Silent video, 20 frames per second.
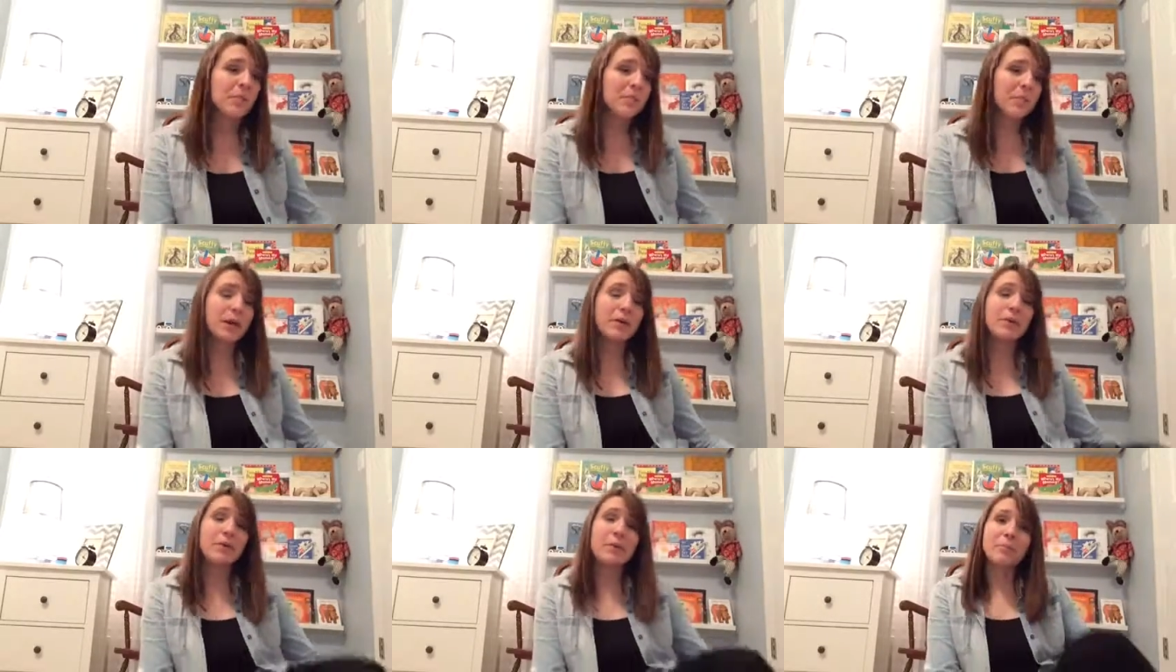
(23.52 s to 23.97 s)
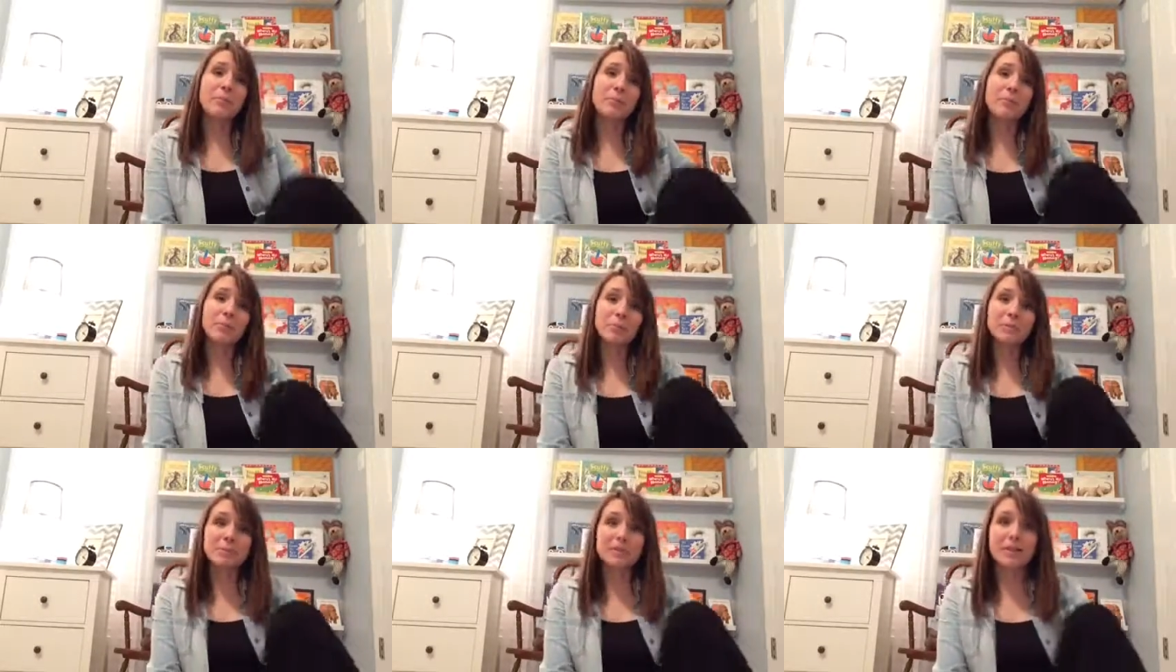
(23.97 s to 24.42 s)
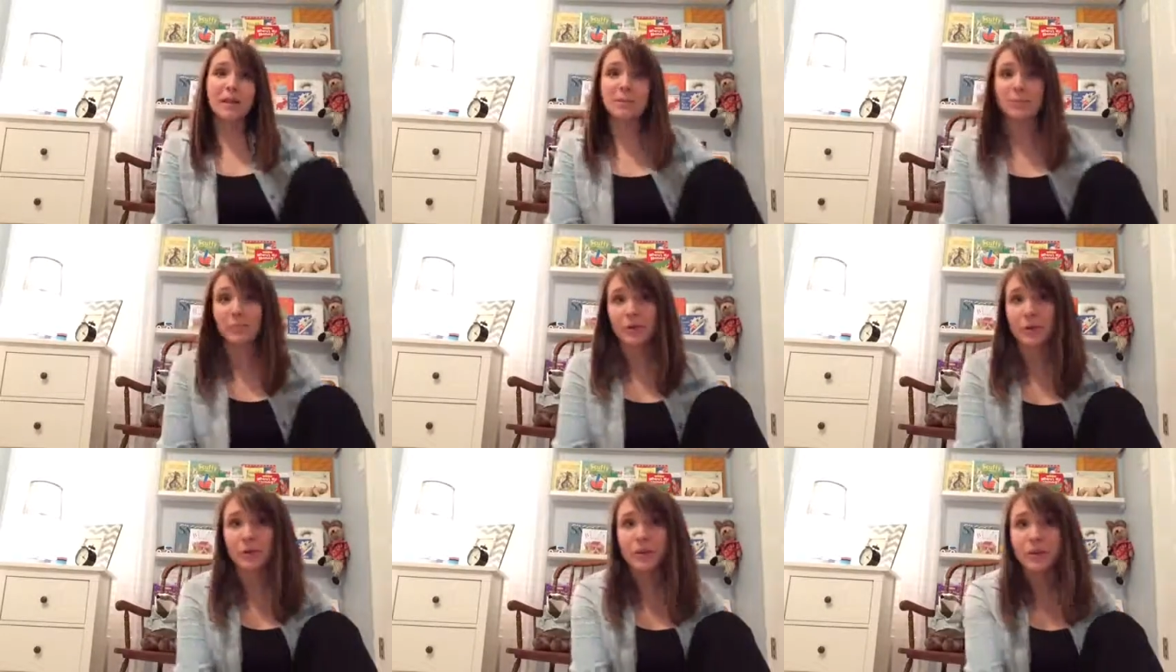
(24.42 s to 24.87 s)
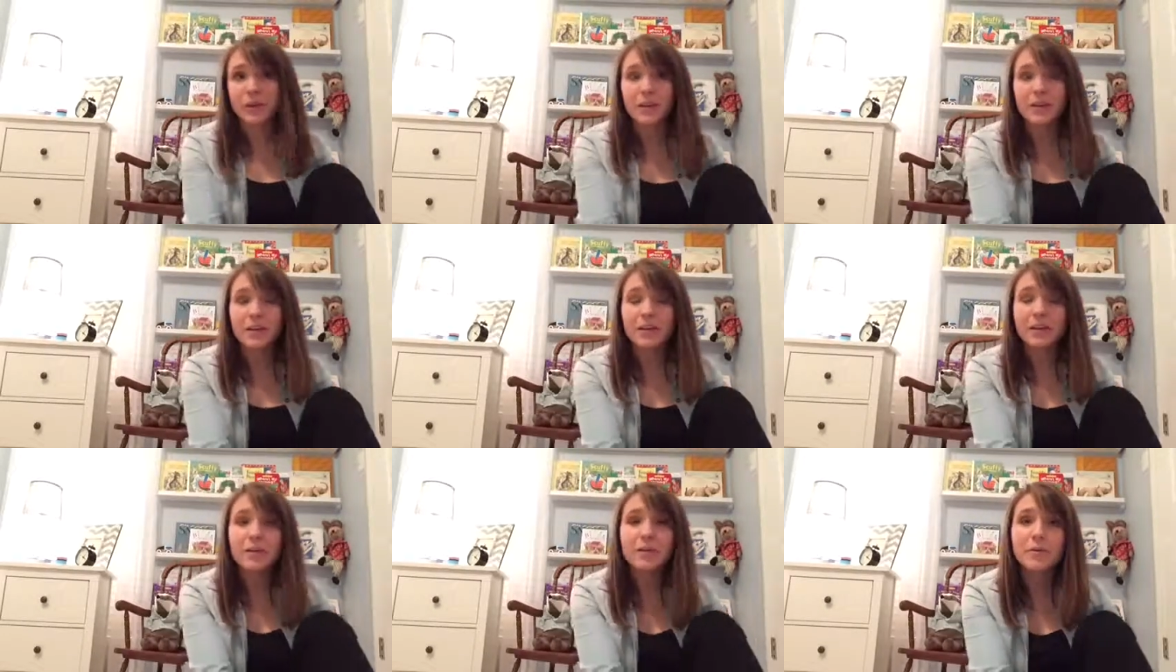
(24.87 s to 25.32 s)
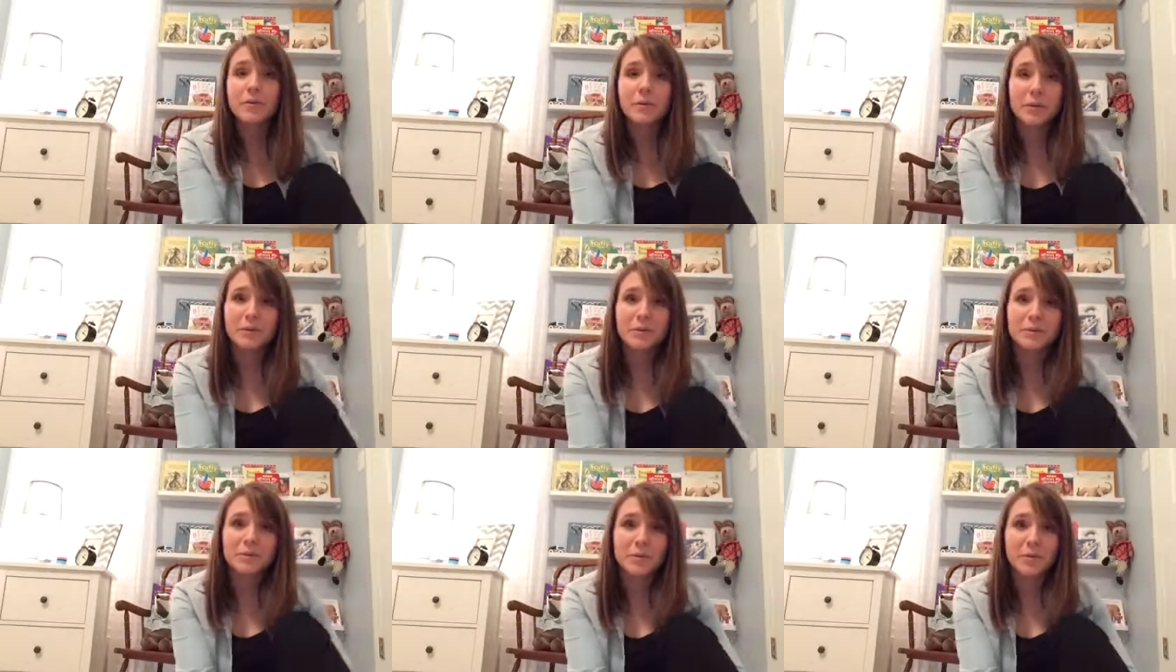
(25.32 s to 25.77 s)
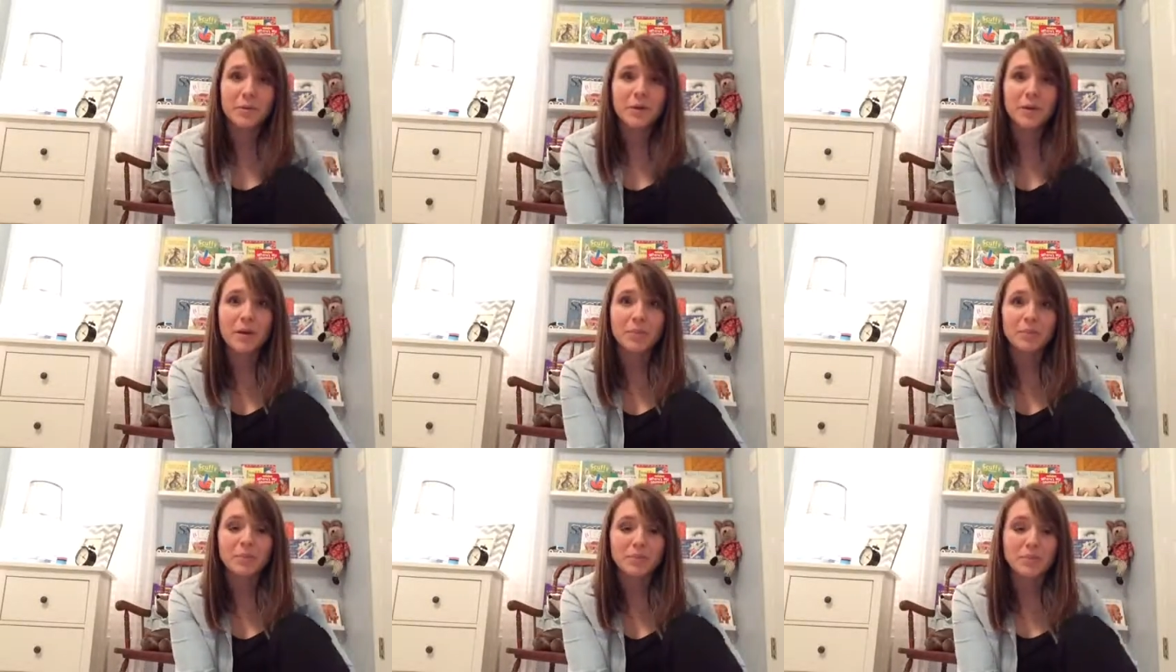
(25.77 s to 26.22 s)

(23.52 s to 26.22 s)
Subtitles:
My grandmother was a librarian when I was growing up,